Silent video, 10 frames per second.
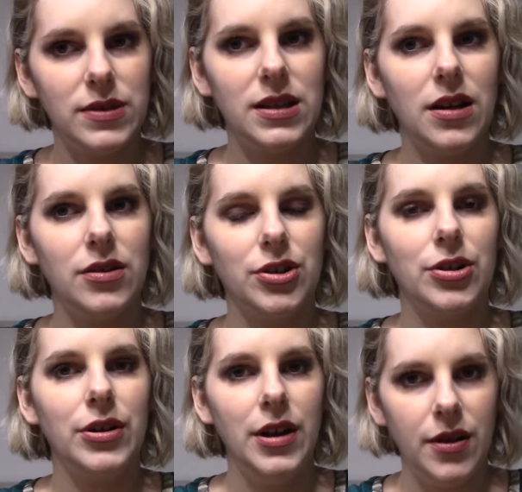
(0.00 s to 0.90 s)
sit
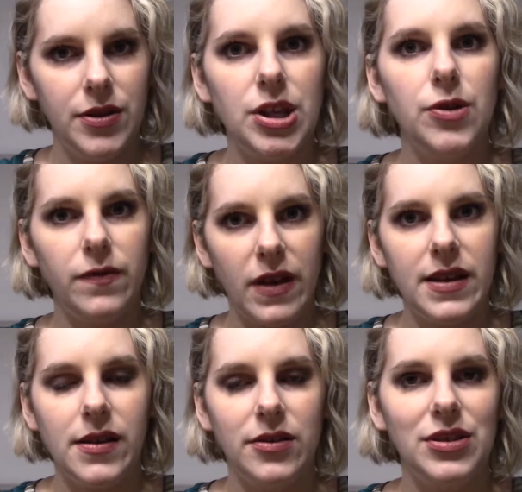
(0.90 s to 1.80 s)
under the
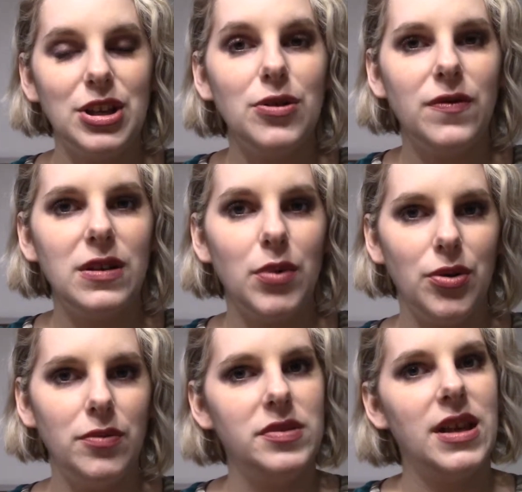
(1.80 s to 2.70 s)
UV
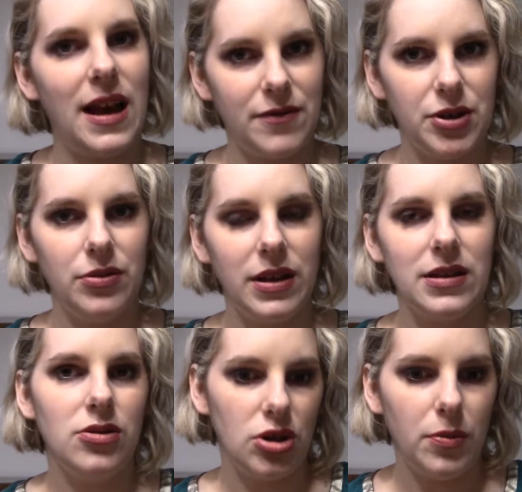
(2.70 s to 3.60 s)
bulbs after you
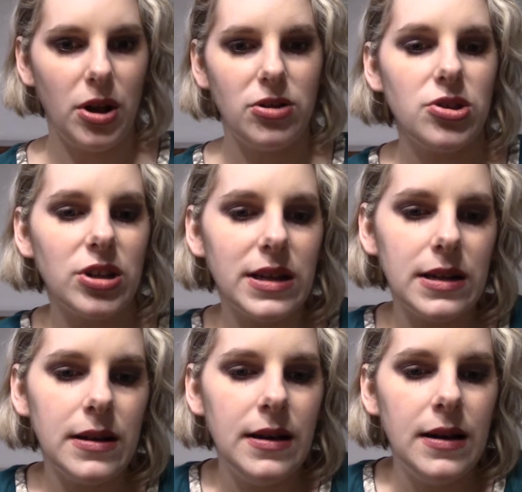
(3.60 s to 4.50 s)
get gel polish done.
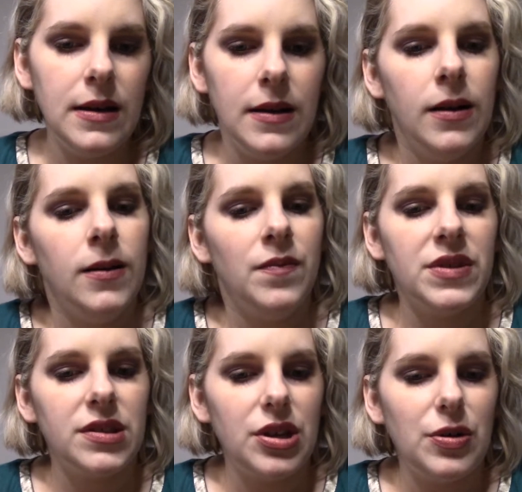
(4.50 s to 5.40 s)

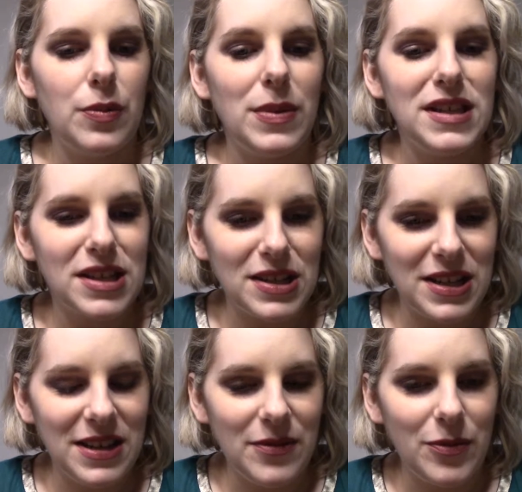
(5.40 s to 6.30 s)
So
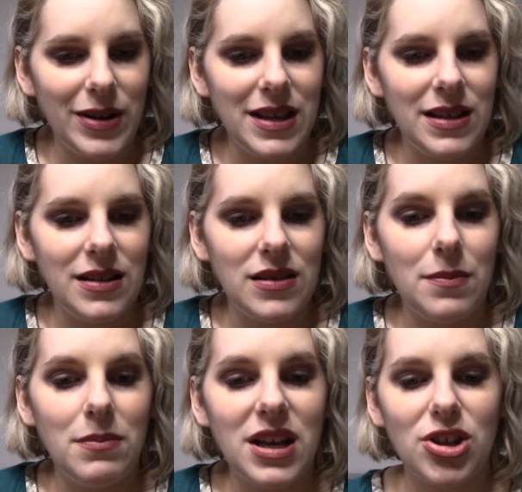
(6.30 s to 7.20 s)
basically, when the
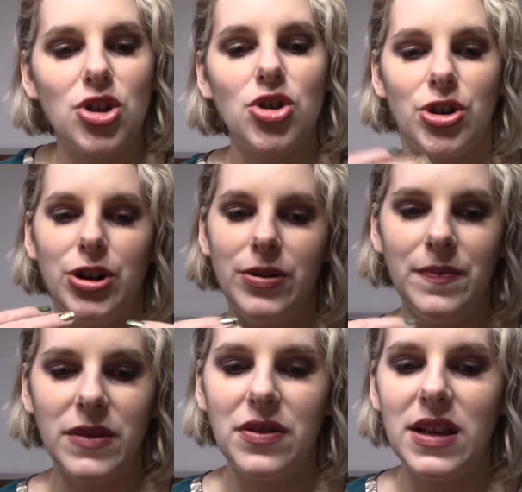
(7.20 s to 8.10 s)
mixture
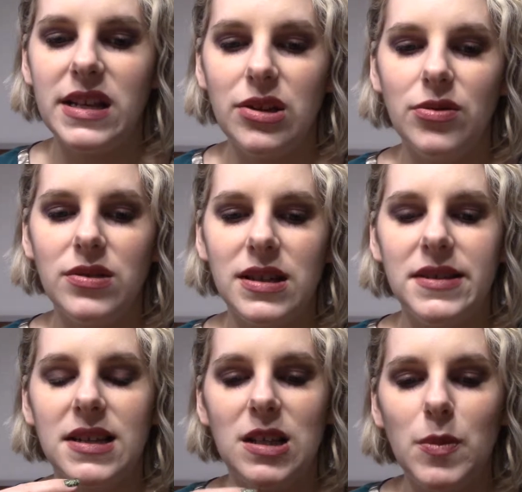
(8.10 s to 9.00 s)
that they use
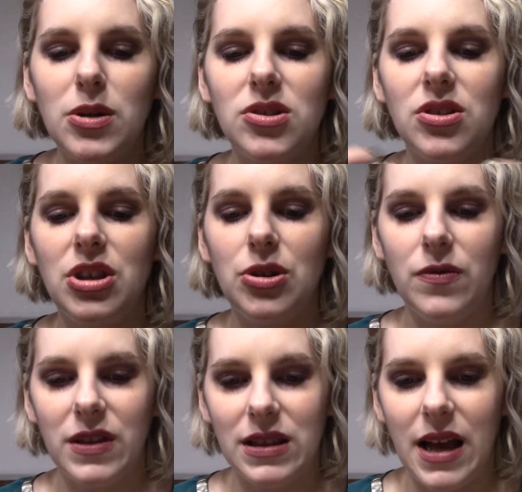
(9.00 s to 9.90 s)
is exposed to the
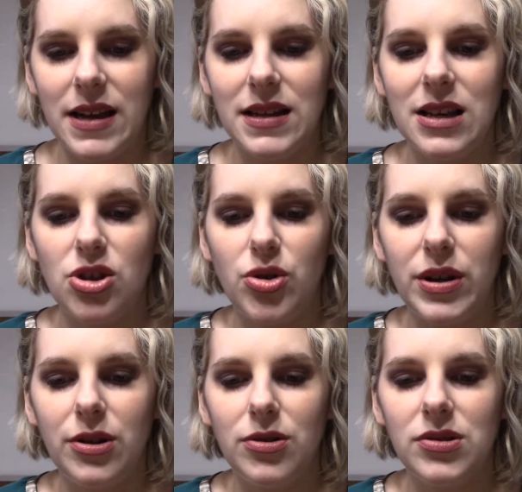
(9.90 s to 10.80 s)
UV light, it
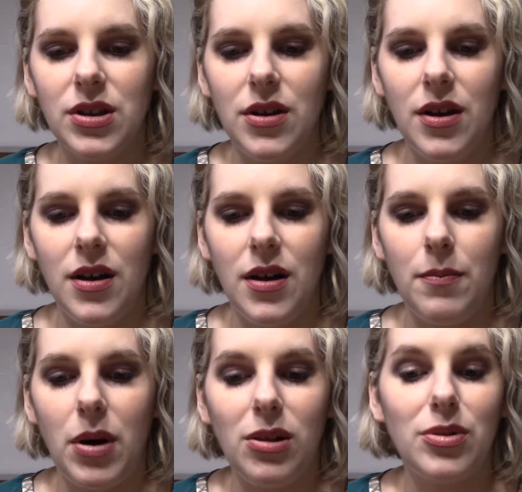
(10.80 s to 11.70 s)
triggers
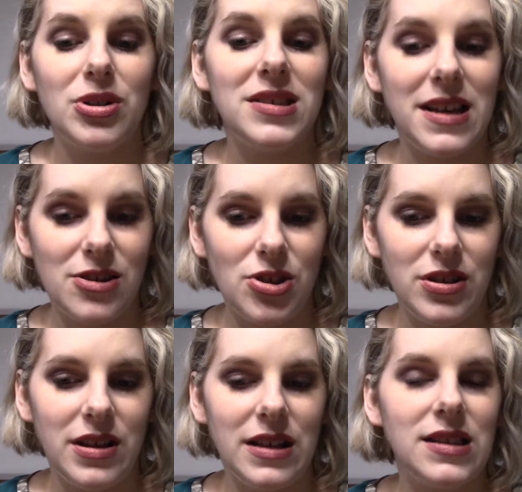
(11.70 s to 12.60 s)

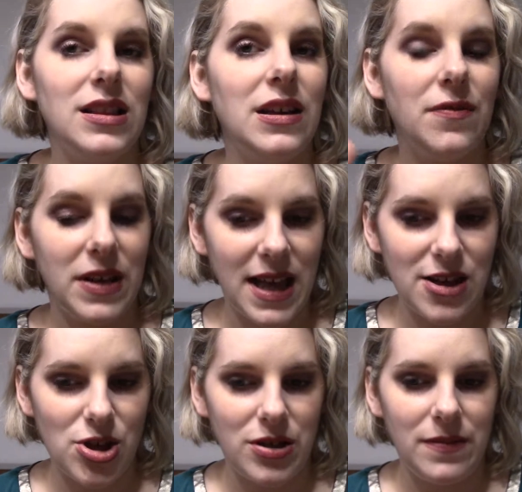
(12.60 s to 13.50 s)
polymerization and
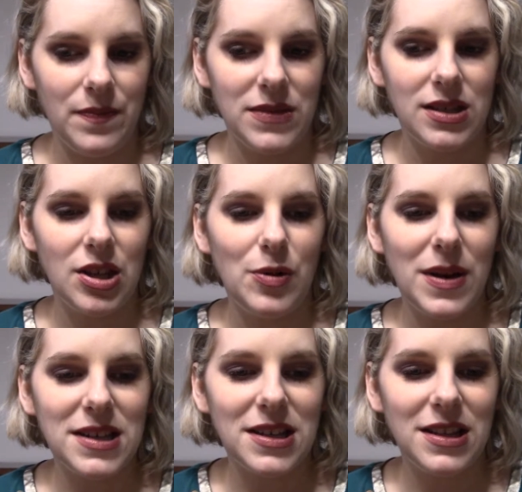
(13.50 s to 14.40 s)
solidification. So
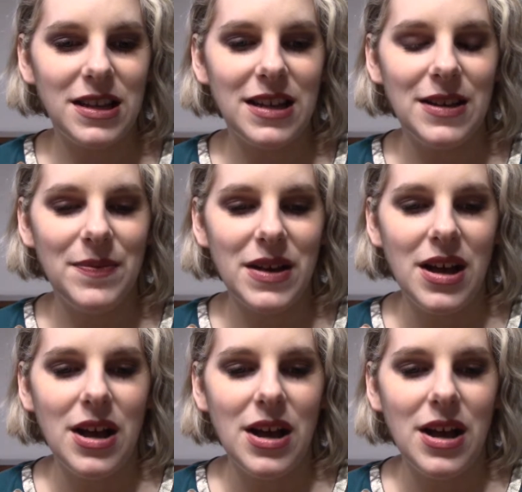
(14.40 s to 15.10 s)
basically,